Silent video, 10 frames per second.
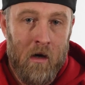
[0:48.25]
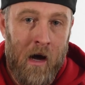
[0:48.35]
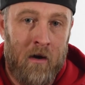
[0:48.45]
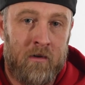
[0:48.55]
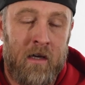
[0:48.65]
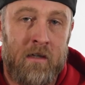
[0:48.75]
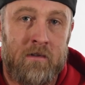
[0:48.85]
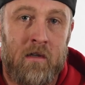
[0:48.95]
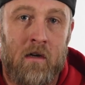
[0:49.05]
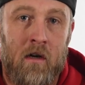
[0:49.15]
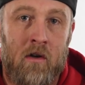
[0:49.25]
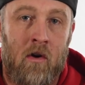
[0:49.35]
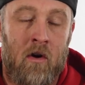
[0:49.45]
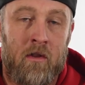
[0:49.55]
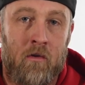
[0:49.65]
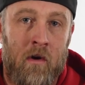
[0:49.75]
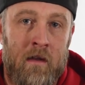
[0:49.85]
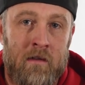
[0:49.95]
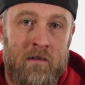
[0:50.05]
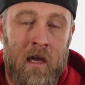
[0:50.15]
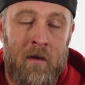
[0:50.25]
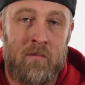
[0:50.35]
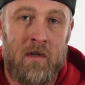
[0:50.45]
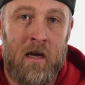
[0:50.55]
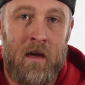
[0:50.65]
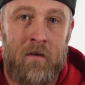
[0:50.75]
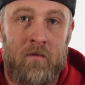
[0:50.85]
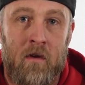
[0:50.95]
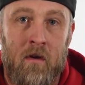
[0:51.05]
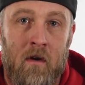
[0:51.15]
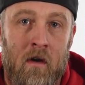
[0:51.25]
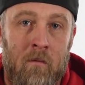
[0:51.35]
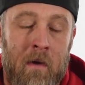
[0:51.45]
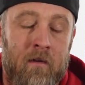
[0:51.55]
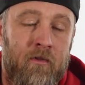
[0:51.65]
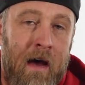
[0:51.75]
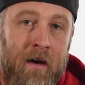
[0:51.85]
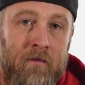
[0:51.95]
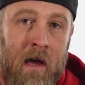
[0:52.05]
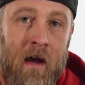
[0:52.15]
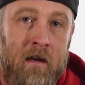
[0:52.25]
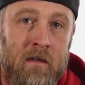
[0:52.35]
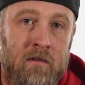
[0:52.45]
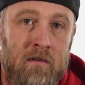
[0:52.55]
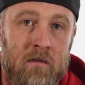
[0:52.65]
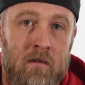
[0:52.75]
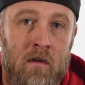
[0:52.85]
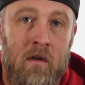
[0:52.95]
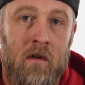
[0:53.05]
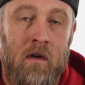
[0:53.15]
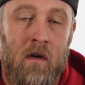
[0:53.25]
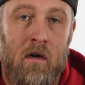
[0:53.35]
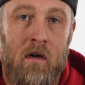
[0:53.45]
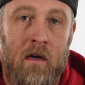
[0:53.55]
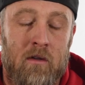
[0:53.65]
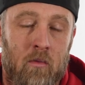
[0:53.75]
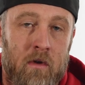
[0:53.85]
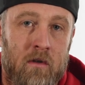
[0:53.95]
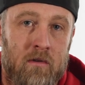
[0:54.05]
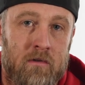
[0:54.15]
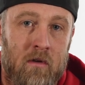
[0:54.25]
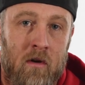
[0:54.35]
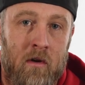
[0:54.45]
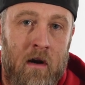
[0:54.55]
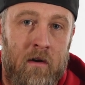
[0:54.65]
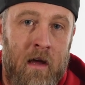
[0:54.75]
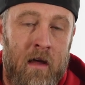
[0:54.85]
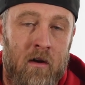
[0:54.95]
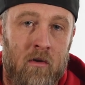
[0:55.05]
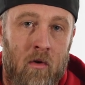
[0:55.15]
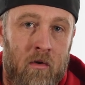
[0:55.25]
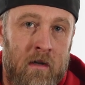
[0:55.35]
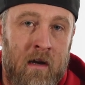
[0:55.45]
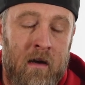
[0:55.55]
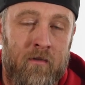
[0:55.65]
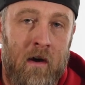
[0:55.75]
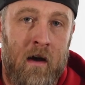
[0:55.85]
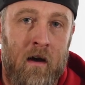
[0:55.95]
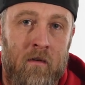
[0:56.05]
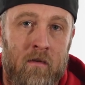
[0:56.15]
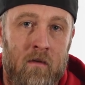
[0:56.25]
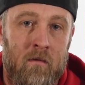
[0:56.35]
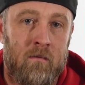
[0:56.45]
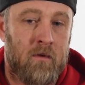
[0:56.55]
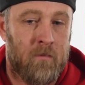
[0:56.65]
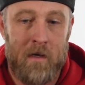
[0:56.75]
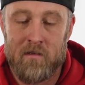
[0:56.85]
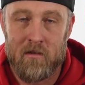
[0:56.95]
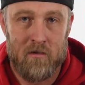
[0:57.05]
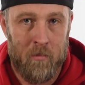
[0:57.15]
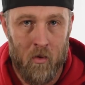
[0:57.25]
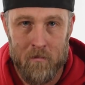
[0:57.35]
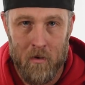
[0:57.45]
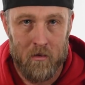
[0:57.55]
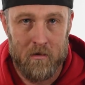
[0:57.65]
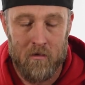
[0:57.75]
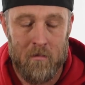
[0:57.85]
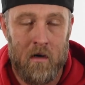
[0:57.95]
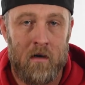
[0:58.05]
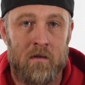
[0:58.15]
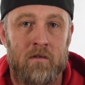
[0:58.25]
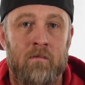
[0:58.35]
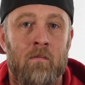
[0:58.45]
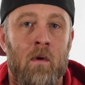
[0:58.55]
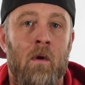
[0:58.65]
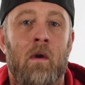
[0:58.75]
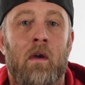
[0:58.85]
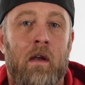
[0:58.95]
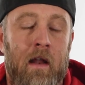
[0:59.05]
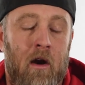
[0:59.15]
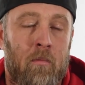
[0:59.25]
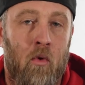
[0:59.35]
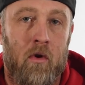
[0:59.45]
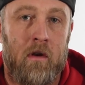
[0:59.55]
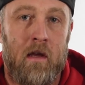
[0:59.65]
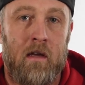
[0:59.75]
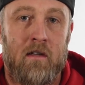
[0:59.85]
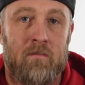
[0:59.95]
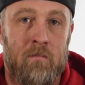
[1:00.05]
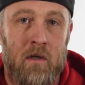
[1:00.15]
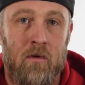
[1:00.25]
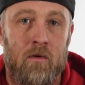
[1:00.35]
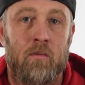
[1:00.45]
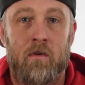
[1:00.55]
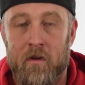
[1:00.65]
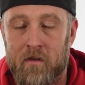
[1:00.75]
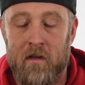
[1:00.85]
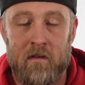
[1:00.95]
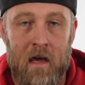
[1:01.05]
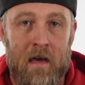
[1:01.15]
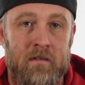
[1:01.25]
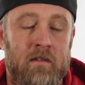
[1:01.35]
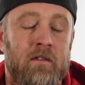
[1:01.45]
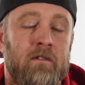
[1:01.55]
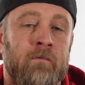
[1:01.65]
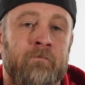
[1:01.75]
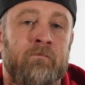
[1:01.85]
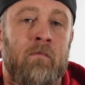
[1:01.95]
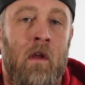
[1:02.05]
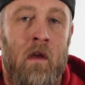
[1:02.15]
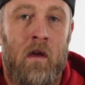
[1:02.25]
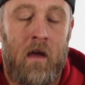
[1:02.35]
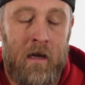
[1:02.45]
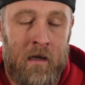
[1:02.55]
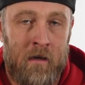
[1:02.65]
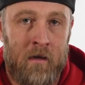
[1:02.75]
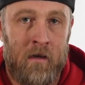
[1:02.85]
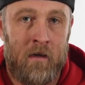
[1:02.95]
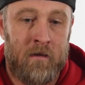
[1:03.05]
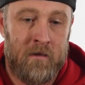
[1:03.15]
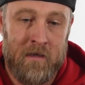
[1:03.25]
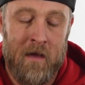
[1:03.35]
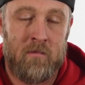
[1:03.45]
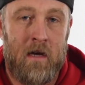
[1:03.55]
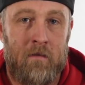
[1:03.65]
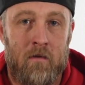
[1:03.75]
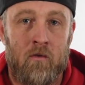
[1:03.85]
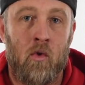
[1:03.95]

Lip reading: Our test car that ran this camshaft made 590s at the wheels on our dyno on E85, your basic supporting bolt-on mods. It had our ported heads milled with the thin gaskets. And this camshaft, of